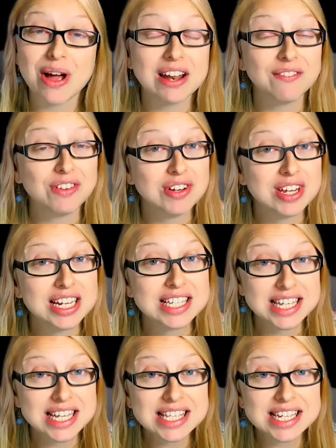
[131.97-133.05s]
And if you need
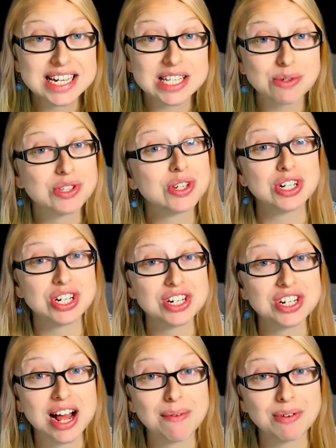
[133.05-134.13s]
assistance with search
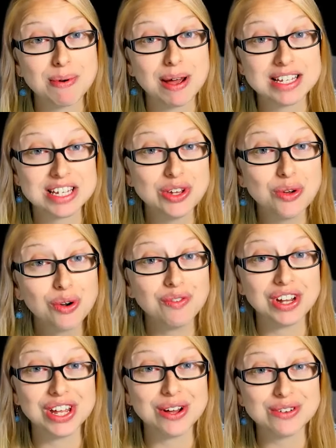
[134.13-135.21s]
engine optimizing your
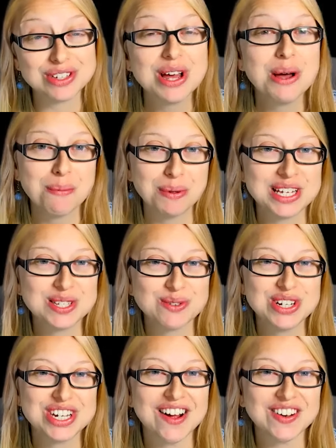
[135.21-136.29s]
videos, please
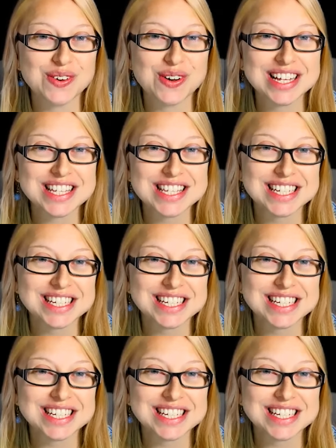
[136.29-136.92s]
reach out to us.